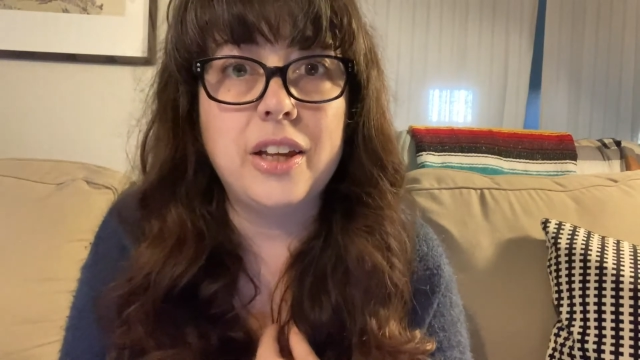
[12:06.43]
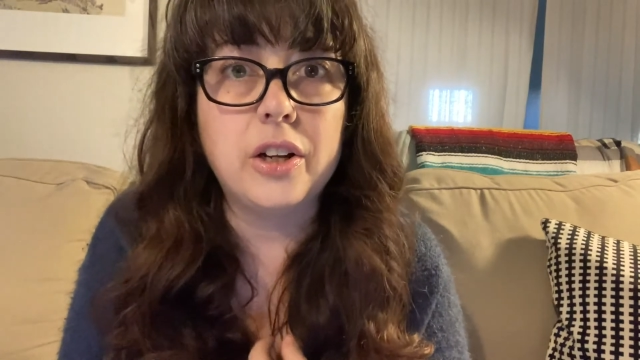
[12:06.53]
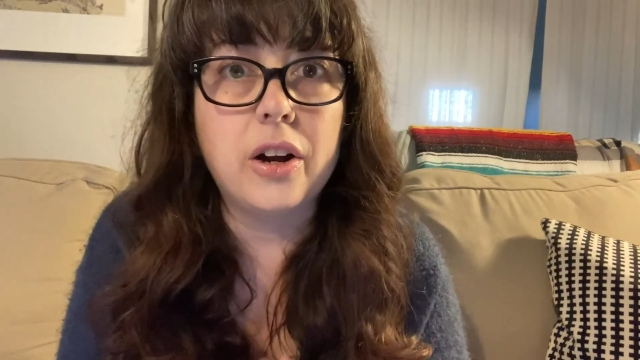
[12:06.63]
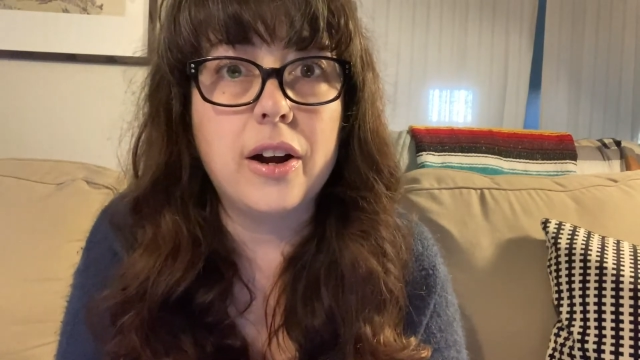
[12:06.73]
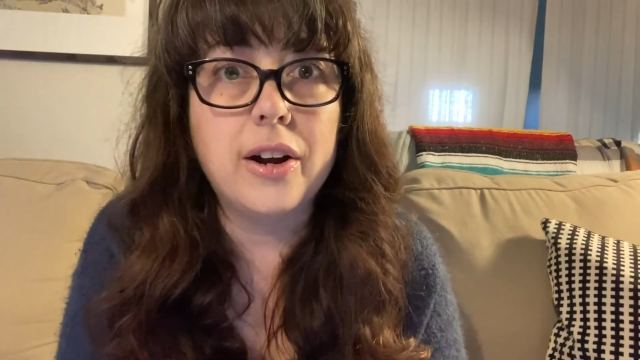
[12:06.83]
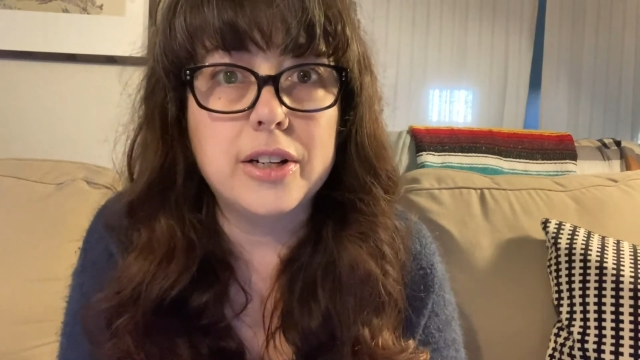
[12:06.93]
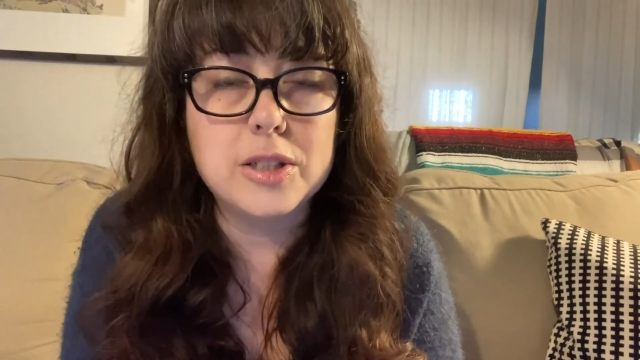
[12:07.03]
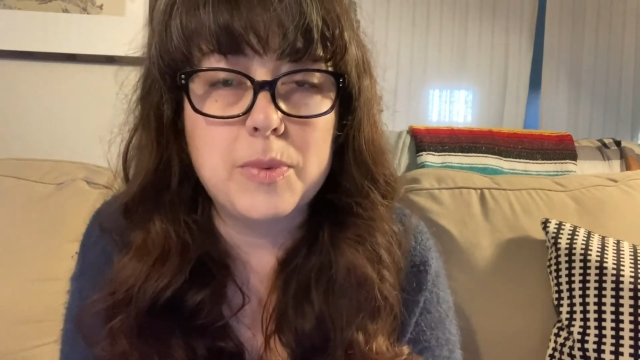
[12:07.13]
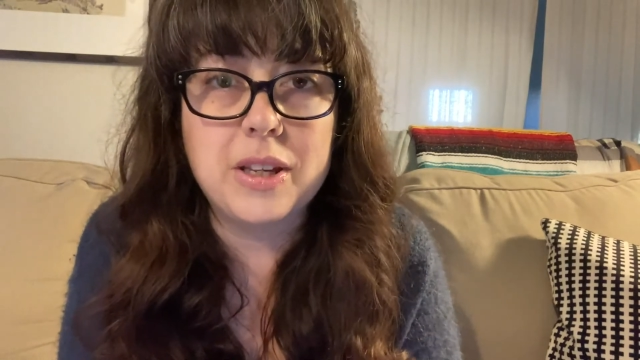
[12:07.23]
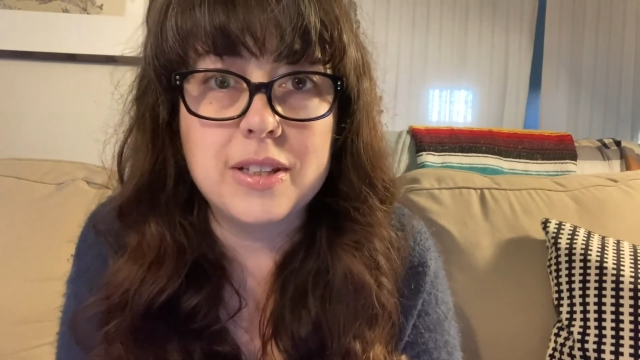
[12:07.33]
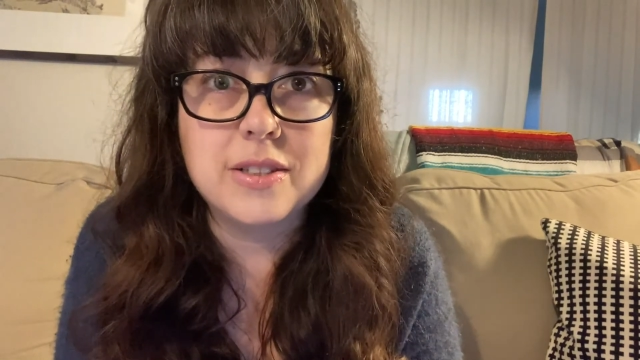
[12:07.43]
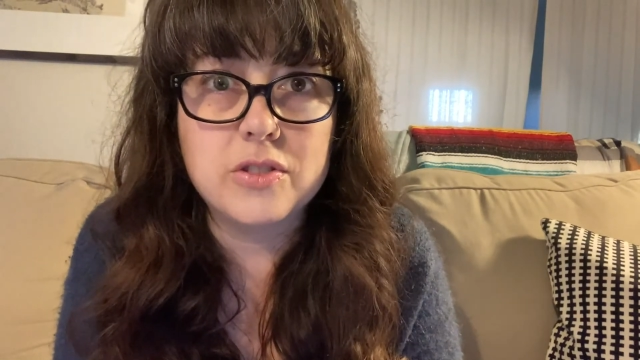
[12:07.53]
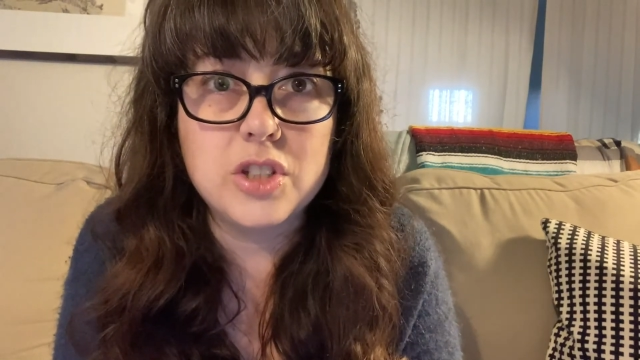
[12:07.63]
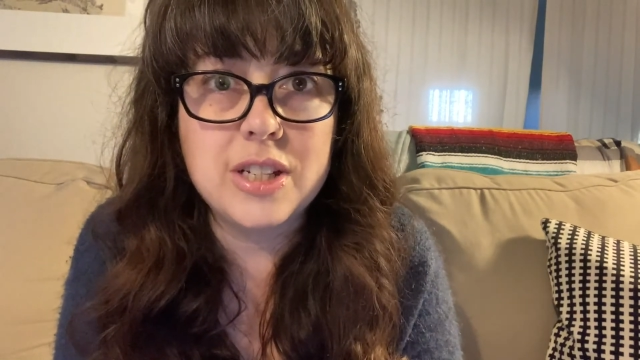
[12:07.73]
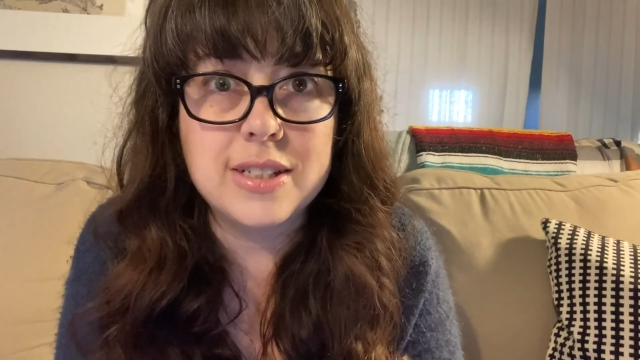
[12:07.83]
in our hearts because
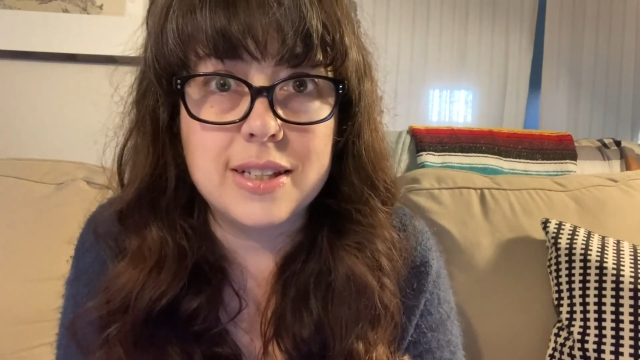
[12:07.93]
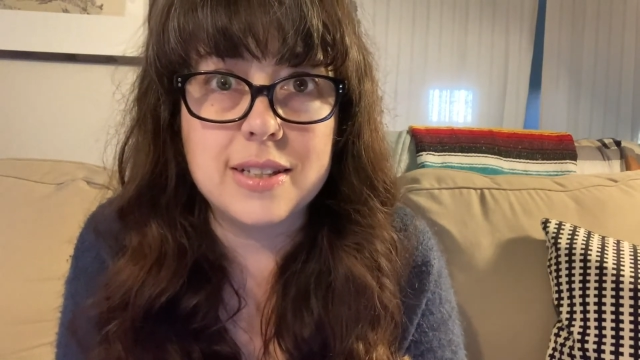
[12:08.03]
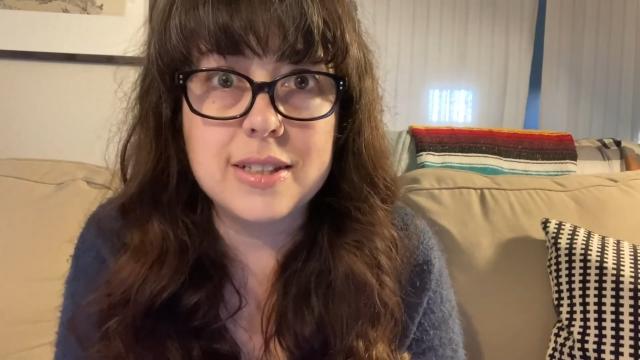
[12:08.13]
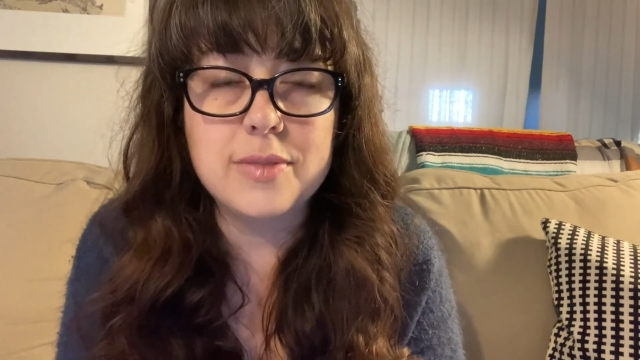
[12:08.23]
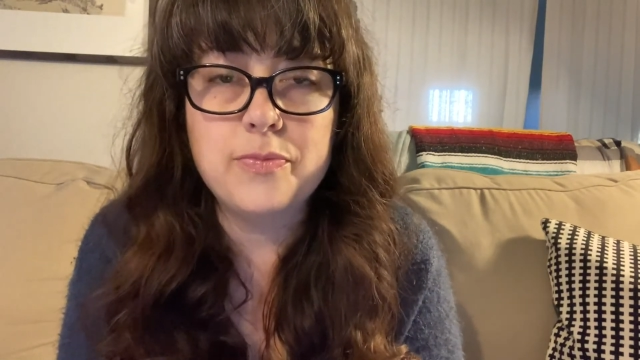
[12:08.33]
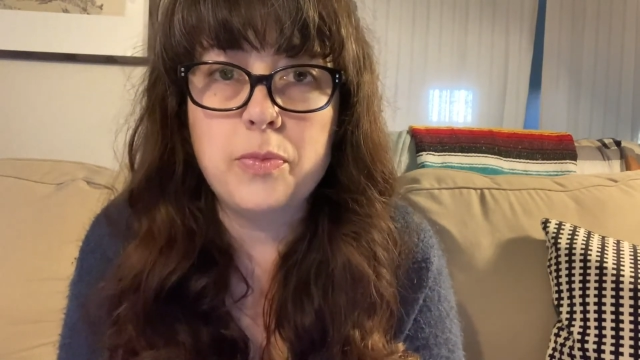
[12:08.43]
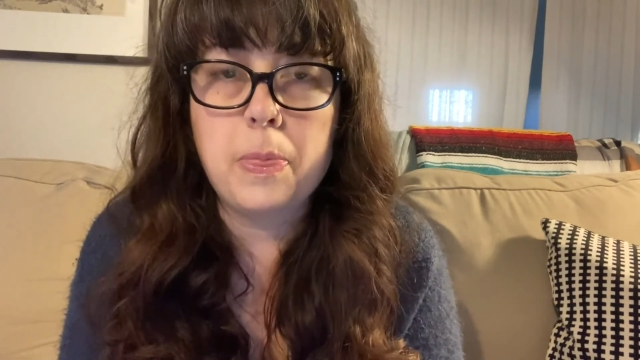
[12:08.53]
of Jesus.